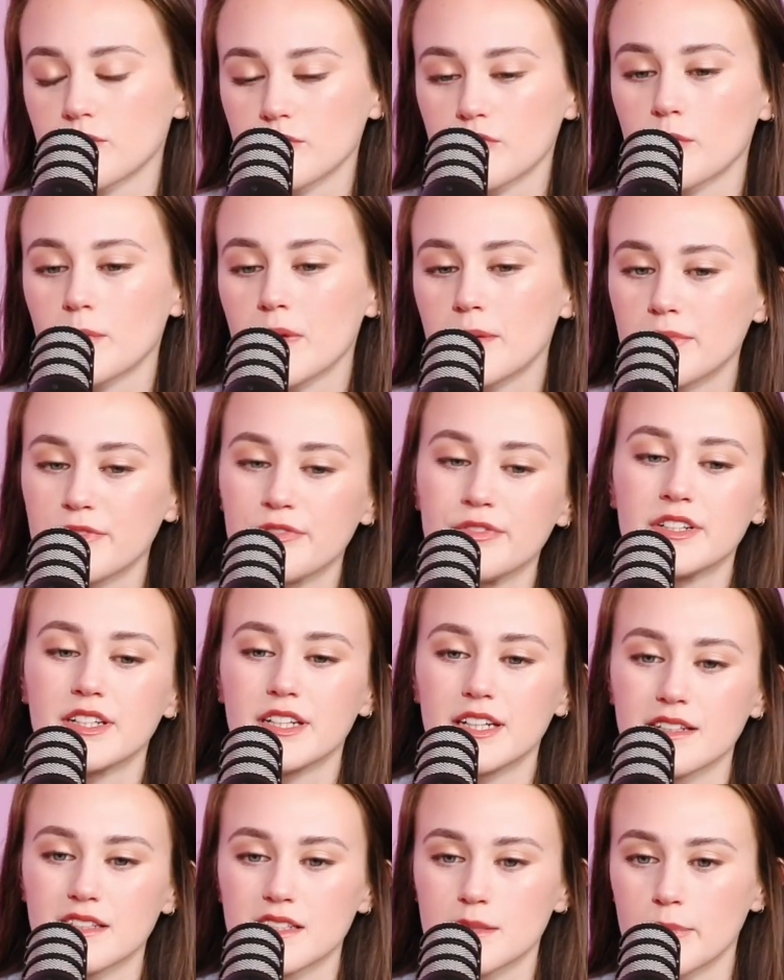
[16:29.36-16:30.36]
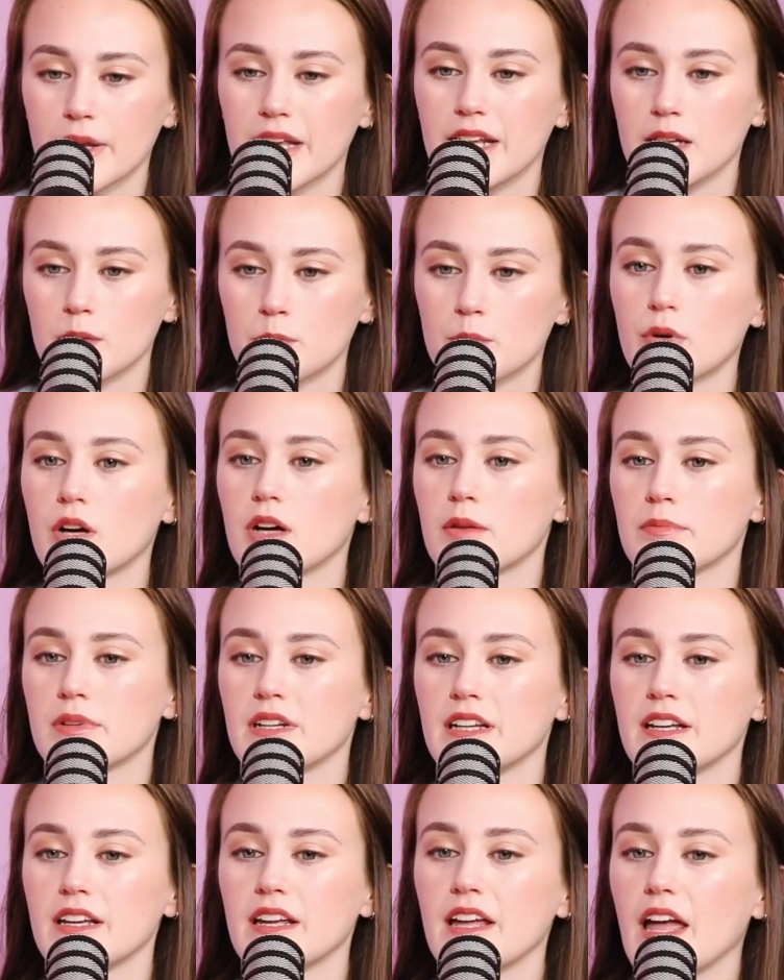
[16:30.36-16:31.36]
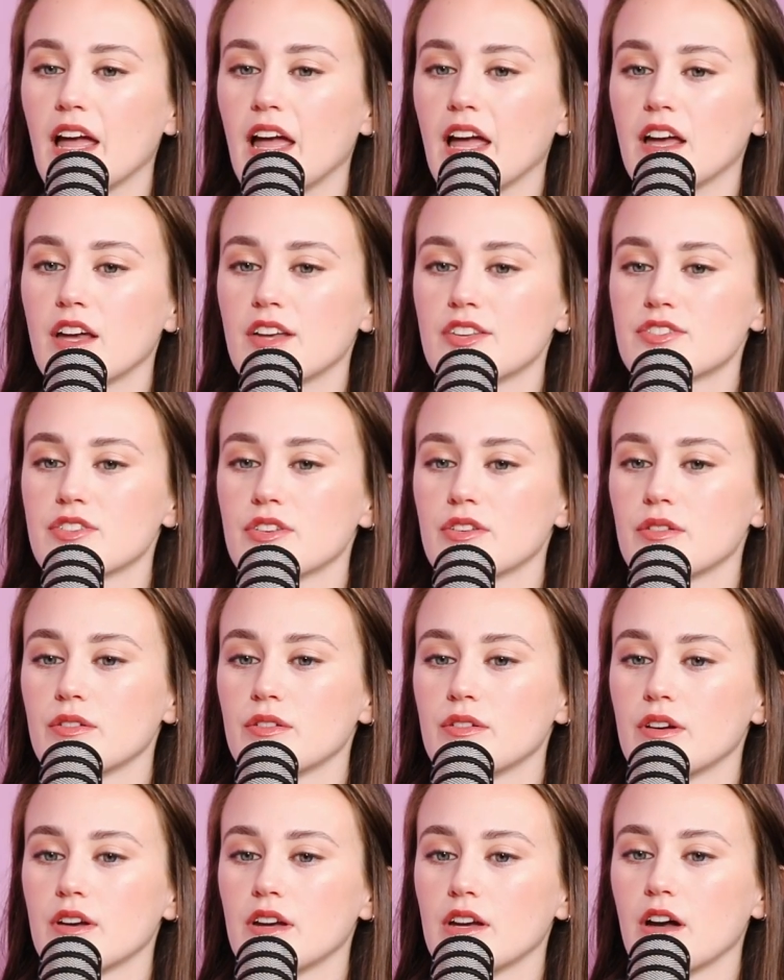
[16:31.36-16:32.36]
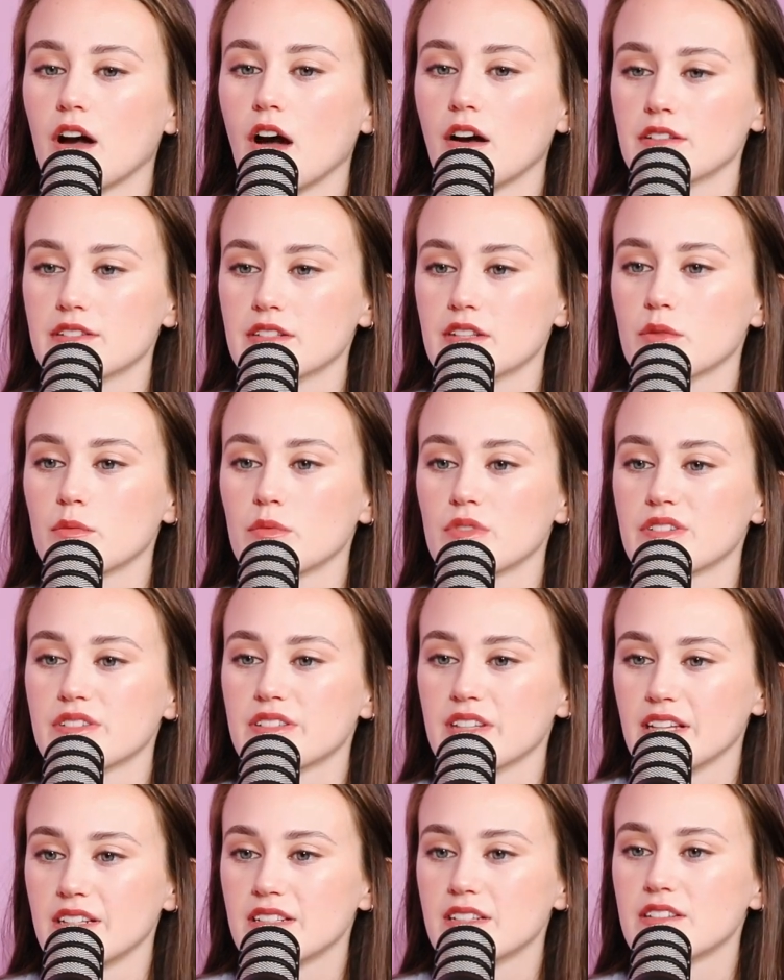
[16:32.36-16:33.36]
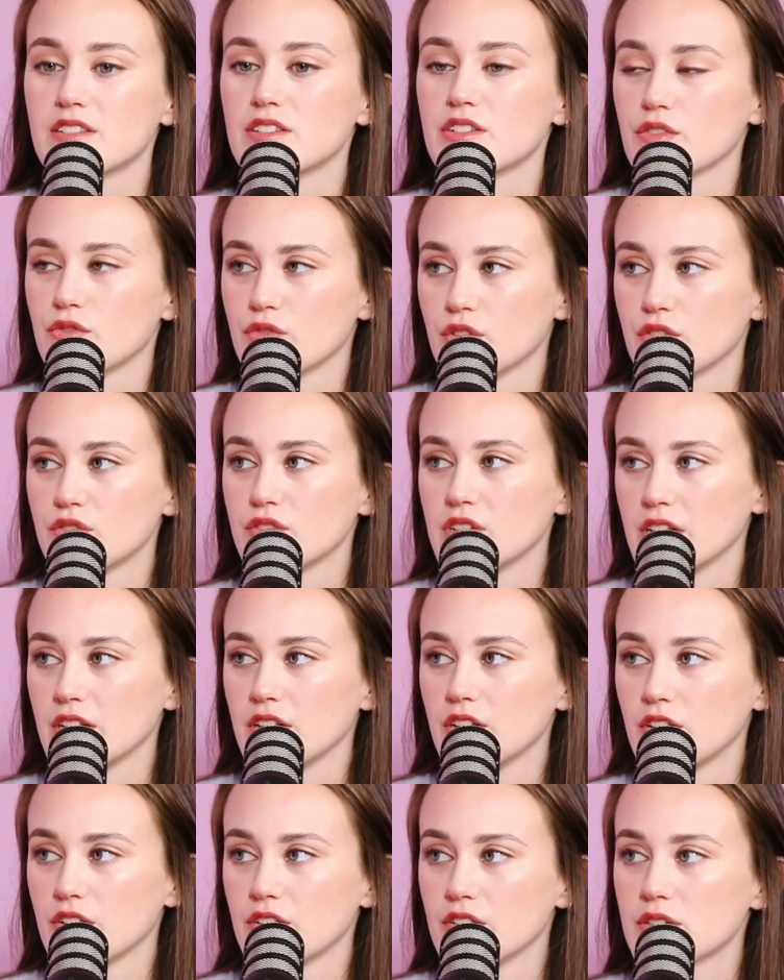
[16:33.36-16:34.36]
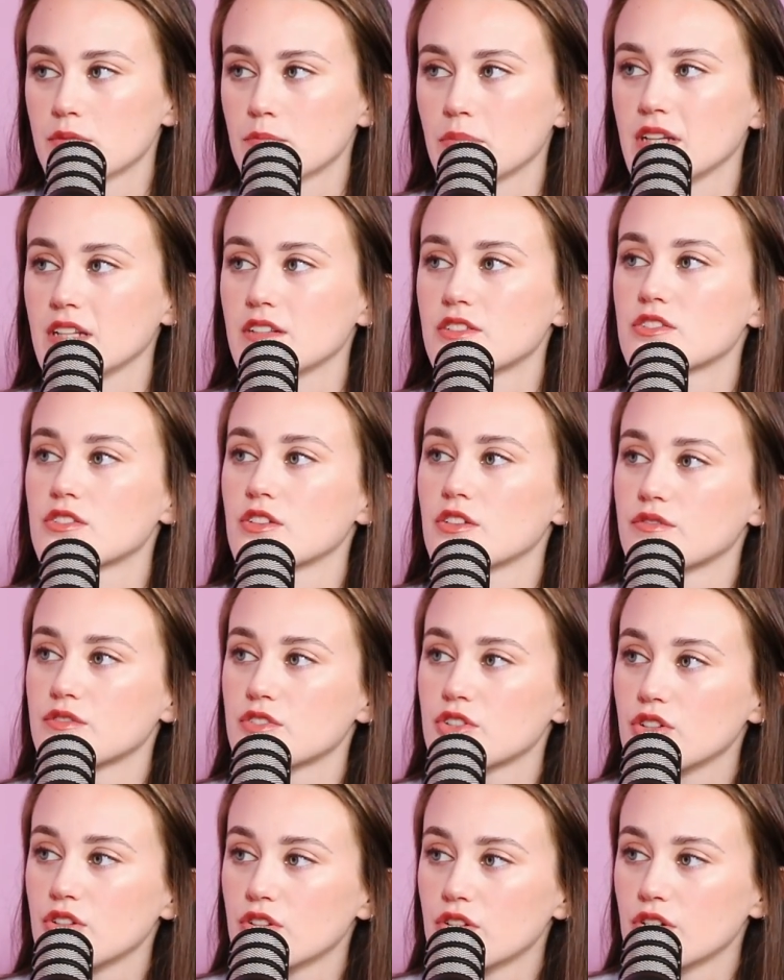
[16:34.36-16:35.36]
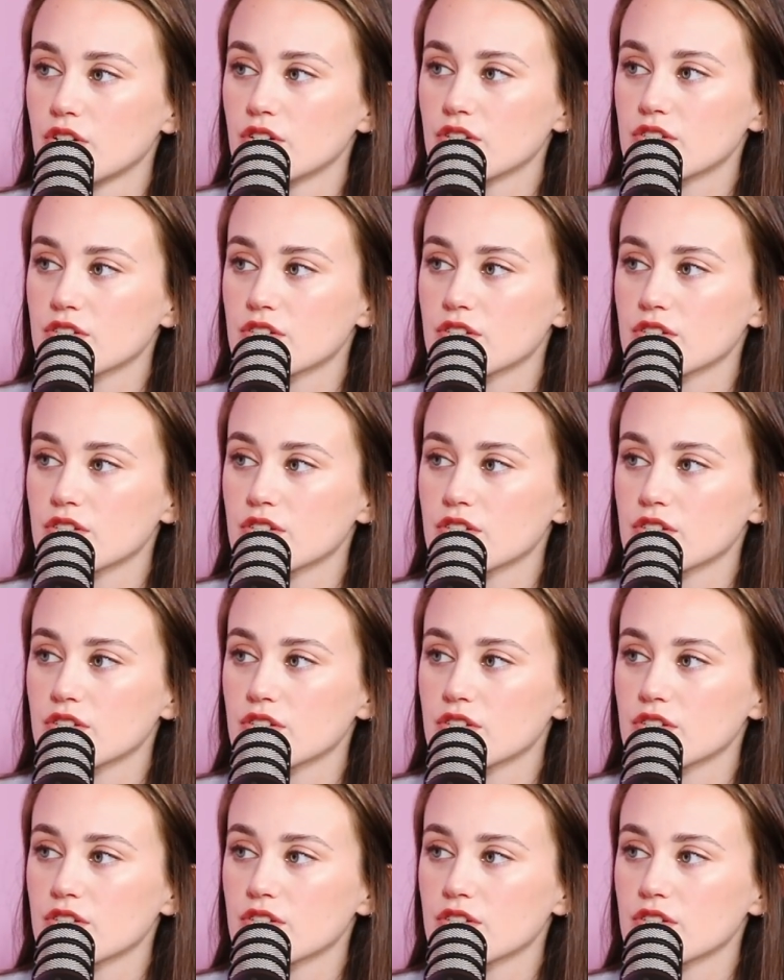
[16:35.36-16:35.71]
for maybe if we didn't explain it properly. So Oscar was sentenced to 15 years, but he'd served 2 years.